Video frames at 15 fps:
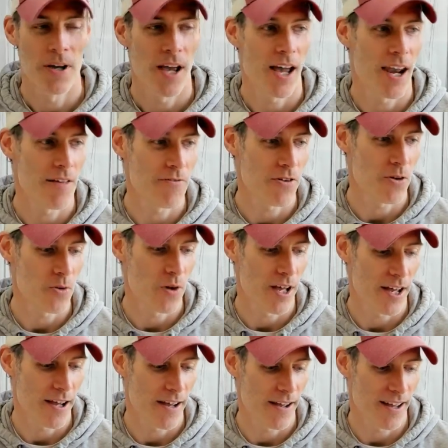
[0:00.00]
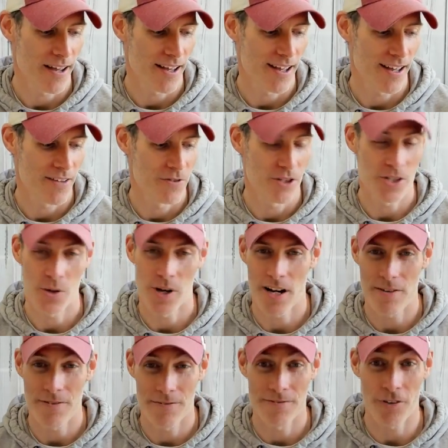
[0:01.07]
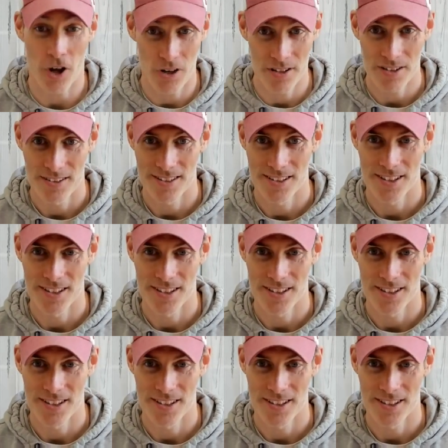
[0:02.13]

And if you uh, if you're doing anything fun